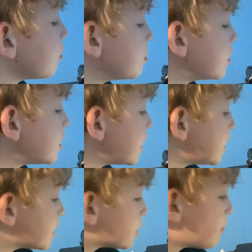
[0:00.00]
What
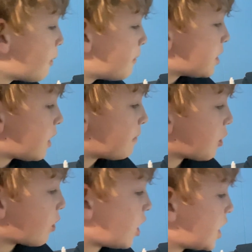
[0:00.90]
is the purpose of the
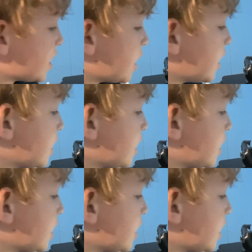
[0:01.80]
cross and the